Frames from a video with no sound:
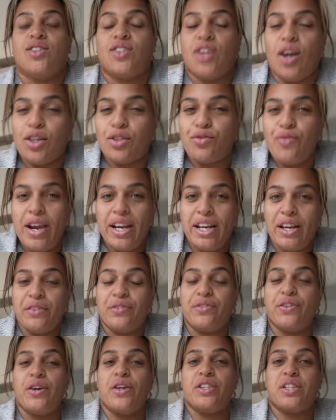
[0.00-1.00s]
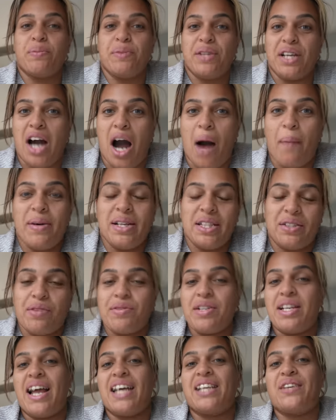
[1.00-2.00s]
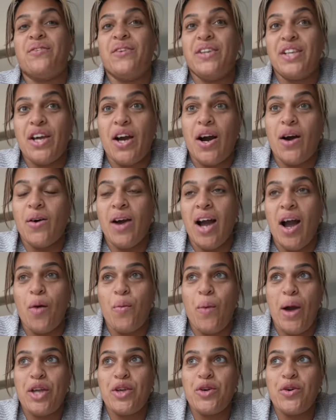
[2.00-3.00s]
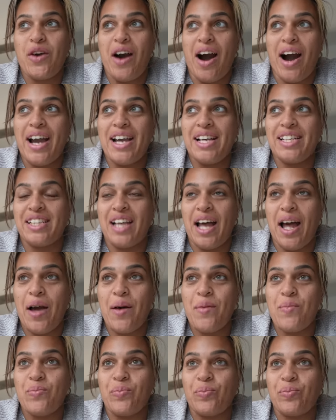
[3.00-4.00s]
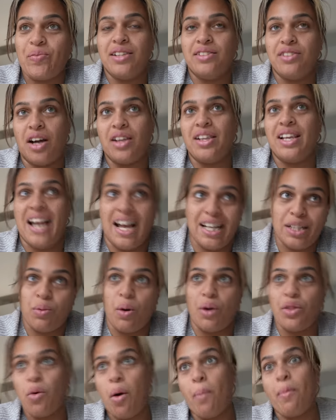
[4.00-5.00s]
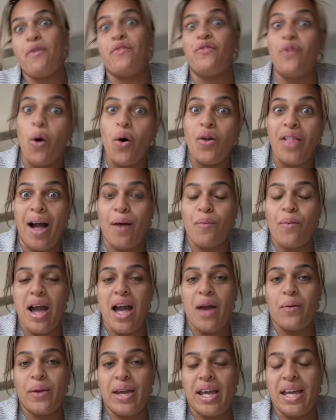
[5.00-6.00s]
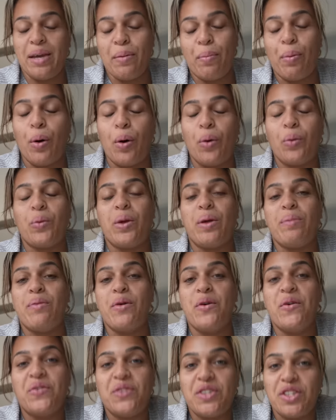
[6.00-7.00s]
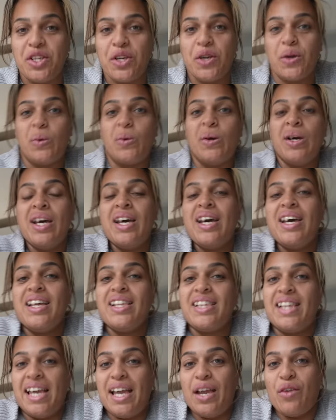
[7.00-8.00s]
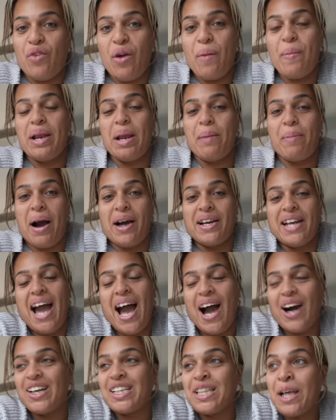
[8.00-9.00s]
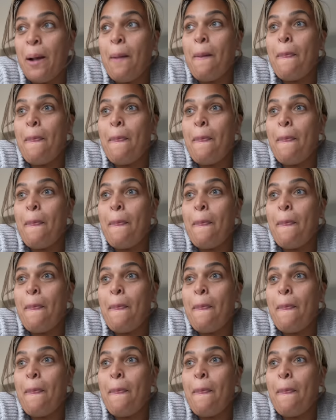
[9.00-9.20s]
So I was reading through some of the comments from the last video where you guys, um, not the last one, the one before that, where we put we moved to the three million pound house.